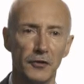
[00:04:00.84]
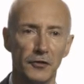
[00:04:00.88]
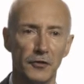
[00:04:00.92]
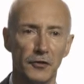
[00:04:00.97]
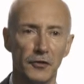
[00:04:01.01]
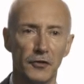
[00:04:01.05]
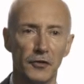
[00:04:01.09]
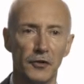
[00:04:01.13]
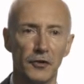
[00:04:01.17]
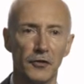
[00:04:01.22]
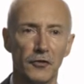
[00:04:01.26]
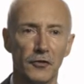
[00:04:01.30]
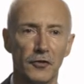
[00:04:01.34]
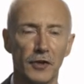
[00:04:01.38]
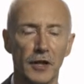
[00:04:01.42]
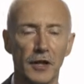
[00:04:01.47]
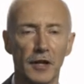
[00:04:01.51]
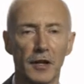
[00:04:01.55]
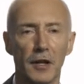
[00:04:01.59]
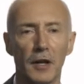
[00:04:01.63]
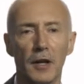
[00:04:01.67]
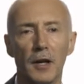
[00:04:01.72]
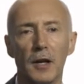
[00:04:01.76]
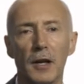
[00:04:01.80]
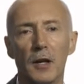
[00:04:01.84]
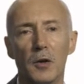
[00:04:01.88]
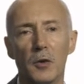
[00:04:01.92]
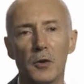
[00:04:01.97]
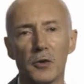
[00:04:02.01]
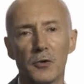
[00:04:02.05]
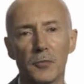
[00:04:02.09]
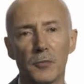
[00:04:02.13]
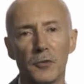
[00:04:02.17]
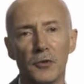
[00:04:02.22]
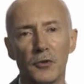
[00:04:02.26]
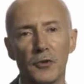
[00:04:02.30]
statistic,
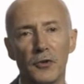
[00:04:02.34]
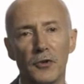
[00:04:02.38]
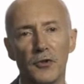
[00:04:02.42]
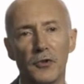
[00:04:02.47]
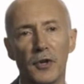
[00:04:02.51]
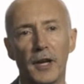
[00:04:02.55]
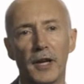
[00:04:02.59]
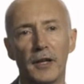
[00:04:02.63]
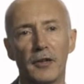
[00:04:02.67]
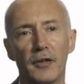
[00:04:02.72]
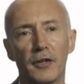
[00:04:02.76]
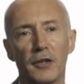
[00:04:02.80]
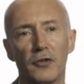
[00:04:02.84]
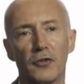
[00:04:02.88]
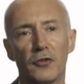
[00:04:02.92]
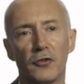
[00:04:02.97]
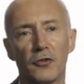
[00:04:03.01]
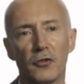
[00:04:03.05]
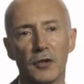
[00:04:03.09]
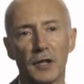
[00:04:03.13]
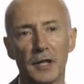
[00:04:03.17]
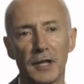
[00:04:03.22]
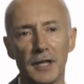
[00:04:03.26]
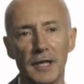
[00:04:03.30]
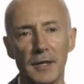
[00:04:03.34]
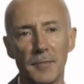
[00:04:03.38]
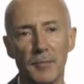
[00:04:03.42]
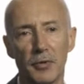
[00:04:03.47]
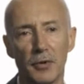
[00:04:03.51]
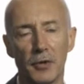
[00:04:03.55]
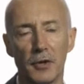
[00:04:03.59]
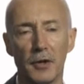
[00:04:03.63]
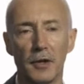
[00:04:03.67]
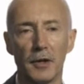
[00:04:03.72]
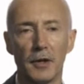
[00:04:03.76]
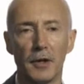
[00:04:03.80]
which was intended to keep
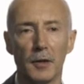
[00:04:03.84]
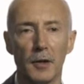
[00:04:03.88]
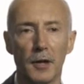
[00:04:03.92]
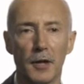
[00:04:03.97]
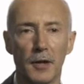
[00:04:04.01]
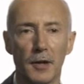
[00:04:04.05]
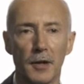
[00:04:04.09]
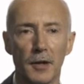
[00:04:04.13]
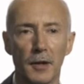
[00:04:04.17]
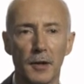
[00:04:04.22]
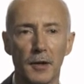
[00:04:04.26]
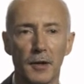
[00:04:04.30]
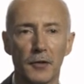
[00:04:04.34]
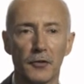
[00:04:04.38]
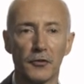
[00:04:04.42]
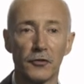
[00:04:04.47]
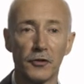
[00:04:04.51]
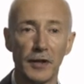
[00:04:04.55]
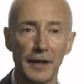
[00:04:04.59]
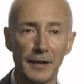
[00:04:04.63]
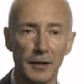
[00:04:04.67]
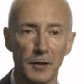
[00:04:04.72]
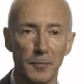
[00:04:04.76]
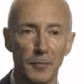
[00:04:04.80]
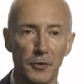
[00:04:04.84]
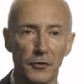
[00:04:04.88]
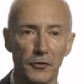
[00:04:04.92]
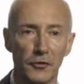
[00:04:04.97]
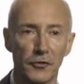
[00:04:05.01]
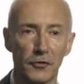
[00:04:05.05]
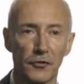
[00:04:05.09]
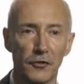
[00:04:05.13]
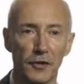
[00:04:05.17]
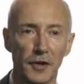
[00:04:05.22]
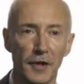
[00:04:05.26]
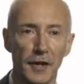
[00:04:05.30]

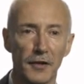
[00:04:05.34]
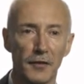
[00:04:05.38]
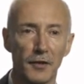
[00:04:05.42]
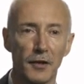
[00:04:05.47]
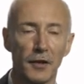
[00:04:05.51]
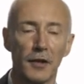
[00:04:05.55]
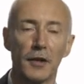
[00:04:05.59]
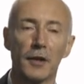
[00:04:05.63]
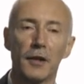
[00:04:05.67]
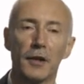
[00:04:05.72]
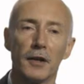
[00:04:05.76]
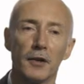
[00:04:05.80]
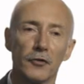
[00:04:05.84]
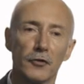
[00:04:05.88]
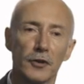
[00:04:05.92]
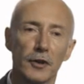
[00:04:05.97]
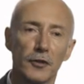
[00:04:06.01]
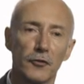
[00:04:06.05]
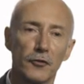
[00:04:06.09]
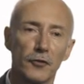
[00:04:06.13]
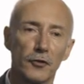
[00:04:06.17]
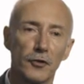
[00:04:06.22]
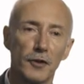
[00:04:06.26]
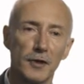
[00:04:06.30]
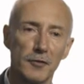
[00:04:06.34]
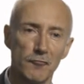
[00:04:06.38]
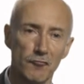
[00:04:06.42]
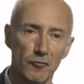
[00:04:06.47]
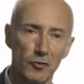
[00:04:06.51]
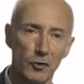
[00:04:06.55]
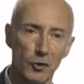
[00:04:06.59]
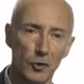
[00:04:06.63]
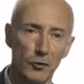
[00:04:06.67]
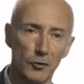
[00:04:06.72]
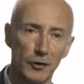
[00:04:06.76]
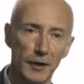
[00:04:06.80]
settlements together, such that in
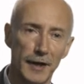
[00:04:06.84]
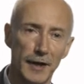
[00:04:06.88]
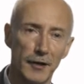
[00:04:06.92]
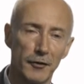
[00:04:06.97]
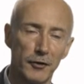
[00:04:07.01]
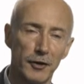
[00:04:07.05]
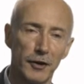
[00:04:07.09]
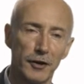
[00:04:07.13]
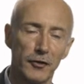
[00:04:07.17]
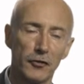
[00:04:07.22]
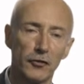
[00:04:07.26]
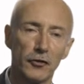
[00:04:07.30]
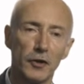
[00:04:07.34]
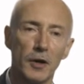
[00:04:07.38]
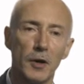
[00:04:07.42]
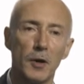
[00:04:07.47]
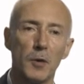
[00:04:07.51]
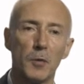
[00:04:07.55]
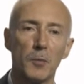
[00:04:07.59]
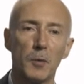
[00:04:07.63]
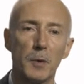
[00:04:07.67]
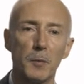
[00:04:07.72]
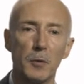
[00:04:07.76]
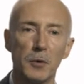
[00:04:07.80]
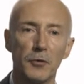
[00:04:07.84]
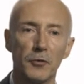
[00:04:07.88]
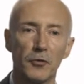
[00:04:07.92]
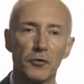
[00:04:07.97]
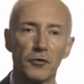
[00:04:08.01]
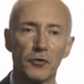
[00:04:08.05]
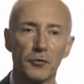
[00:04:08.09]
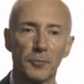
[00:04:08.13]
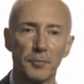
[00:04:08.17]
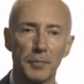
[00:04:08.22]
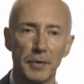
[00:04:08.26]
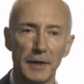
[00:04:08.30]
rural areas we wouldn't
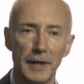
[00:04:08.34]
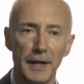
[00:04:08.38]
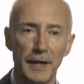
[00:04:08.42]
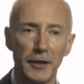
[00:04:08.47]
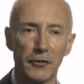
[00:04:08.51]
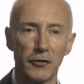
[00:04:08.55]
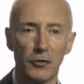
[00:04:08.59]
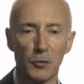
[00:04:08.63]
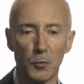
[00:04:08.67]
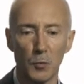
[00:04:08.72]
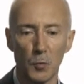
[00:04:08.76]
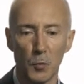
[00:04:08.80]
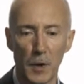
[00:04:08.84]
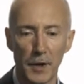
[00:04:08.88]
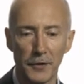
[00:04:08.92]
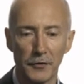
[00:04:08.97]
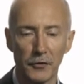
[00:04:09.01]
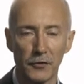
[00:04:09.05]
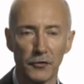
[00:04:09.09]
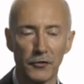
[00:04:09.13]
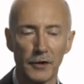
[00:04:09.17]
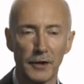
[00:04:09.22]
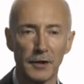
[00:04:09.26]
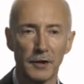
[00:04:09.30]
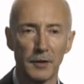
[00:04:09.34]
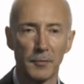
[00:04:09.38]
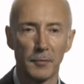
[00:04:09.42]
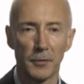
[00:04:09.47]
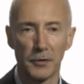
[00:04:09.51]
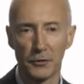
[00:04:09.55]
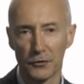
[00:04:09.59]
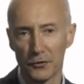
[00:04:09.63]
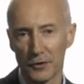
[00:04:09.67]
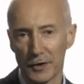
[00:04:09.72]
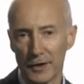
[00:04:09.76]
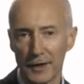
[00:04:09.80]
split one
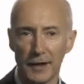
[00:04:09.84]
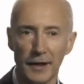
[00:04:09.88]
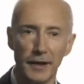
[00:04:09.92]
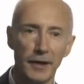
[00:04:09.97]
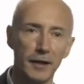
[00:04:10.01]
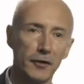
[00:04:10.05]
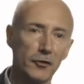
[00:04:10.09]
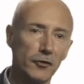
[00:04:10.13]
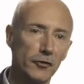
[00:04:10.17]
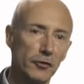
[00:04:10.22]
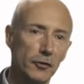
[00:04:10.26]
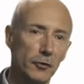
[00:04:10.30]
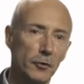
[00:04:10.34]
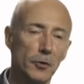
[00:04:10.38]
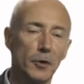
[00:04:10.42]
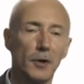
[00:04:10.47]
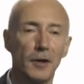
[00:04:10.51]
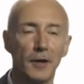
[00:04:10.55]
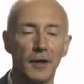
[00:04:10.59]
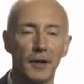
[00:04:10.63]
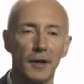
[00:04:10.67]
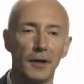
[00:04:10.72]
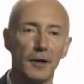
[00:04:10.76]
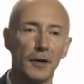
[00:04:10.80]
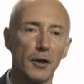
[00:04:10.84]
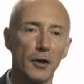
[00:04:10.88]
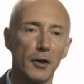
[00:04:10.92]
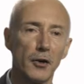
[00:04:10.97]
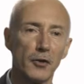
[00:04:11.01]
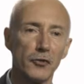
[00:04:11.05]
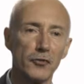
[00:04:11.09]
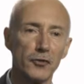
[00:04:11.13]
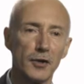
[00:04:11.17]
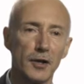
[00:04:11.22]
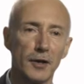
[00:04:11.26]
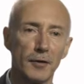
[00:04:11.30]
settlement into a
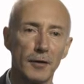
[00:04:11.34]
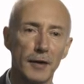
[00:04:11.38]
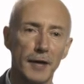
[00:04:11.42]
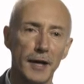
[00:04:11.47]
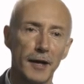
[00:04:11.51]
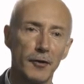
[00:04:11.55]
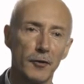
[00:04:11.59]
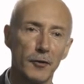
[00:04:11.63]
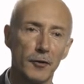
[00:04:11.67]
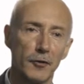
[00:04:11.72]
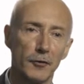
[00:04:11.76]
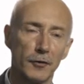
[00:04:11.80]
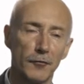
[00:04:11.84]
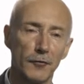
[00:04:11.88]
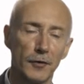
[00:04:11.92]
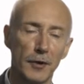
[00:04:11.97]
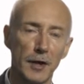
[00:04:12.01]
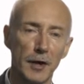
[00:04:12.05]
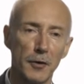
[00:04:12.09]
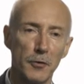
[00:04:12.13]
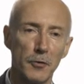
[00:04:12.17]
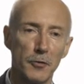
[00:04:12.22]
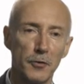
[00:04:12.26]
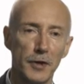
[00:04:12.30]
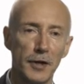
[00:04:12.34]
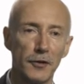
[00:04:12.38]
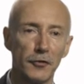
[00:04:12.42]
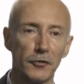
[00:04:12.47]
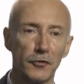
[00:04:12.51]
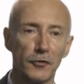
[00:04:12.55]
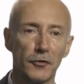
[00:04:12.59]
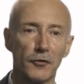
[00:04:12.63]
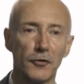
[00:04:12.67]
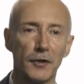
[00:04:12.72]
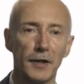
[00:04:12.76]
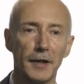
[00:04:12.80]
large area of low
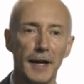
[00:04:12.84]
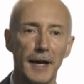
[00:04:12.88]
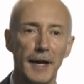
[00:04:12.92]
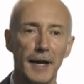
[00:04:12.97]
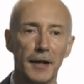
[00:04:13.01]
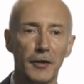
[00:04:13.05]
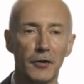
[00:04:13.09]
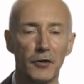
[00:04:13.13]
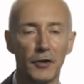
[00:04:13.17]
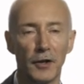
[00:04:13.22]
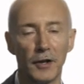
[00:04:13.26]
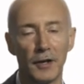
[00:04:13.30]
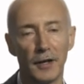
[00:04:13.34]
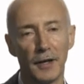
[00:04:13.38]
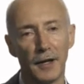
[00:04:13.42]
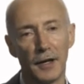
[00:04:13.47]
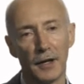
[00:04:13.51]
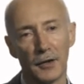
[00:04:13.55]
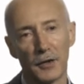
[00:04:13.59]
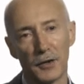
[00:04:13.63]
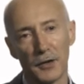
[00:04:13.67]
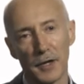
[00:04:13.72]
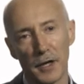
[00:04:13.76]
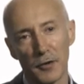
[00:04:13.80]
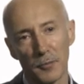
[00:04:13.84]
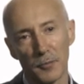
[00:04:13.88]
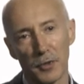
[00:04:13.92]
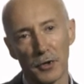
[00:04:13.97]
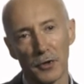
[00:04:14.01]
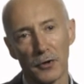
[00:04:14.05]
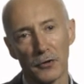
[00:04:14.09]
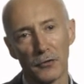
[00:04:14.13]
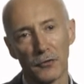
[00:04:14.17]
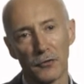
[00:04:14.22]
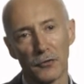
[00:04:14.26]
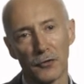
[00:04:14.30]
density land and another
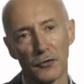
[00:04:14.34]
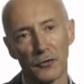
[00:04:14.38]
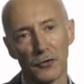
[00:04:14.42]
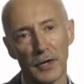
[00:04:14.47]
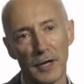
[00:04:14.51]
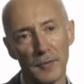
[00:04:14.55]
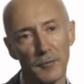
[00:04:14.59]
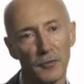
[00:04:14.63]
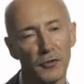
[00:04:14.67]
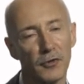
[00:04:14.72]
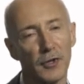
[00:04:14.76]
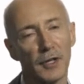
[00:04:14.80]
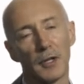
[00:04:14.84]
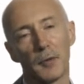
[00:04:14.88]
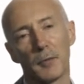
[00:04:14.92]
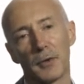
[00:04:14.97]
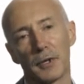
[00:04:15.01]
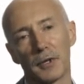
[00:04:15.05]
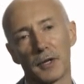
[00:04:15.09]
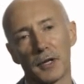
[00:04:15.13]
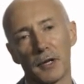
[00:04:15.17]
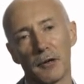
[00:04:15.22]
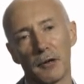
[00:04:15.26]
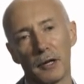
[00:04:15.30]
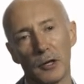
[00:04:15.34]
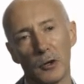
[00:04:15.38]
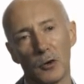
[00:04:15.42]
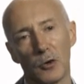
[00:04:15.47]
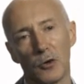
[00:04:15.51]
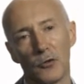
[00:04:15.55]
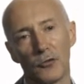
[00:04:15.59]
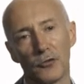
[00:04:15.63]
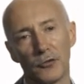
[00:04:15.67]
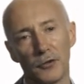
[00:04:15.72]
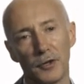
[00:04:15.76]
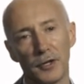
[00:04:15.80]
part of the same settlement going
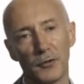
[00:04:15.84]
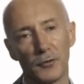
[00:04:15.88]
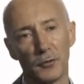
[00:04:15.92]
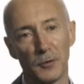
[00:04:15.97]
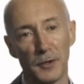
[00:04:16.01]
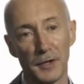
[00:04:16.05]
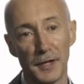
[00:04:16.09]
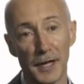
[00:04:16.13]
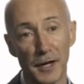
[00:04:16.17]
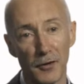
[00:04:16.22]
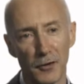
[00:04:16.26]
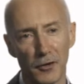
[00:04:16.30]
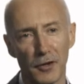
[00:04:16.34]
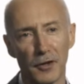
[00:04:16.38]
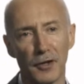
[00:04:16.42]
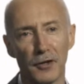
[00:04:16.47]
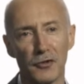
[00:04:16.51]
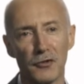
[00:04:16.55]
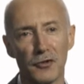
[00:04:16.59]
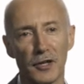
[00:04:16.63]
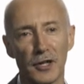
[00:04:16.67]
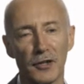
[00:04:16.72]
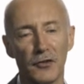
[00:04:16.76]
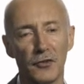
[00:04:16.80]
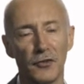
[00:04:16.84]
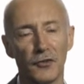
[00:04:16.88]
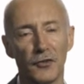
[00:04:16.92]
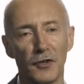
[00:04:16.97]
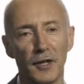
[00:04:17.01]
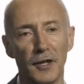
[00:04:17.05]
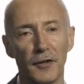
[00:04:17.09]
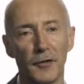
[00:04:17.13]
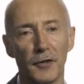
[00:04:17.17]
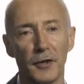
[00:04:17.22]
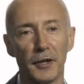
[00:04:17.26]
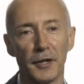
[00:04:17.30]
off into another adjacent
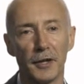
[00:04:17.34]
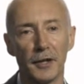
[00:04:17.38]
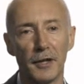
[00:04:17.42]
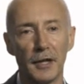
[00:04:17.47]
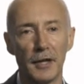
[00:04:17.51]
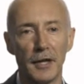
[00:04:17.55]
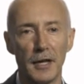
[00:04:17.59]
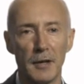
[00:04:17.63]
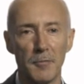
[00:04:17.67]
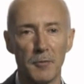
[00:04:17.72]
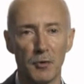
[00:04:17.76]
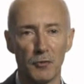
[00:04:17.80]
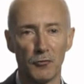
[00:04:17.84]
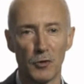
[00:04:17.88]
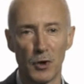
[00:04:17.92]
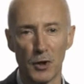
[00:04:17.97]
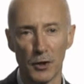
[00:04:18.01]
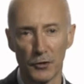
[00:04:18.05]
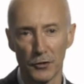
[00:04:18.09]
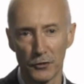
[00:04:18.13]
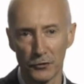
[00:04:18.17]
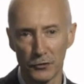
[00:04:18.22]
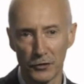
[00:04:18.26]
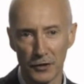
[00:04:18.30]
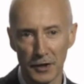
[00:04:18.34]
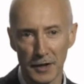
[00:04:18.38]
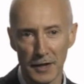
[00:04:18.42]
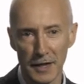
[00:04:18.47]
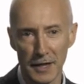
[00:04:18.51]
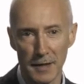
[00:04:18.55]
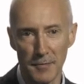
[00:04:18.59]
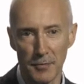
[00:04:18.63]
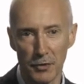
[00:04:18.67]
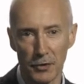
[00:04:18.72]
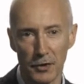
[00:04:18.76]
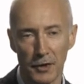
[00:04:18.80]
area, but rather to
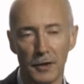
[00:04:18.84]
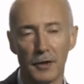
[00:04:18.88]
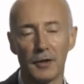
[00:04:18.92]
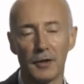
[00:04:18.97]
keep